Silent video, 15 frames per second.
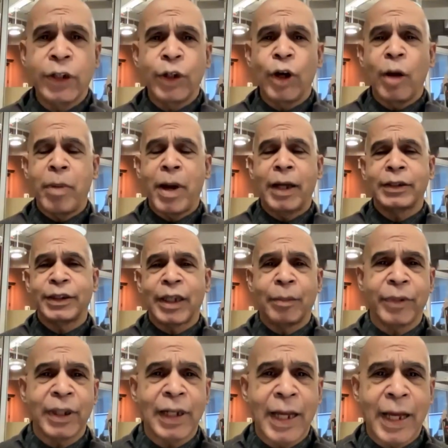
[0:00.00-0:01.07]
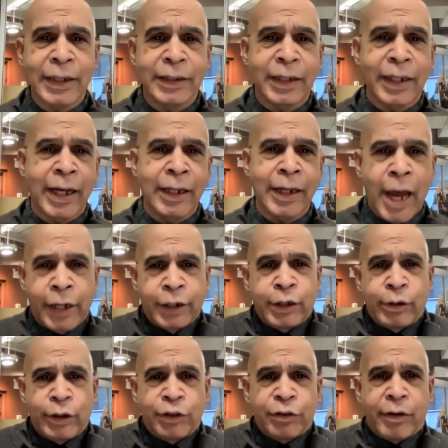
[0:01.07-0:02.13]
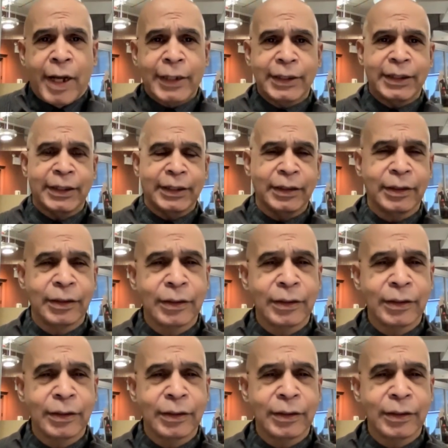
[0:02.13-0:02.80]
do about something like that? How do you address it?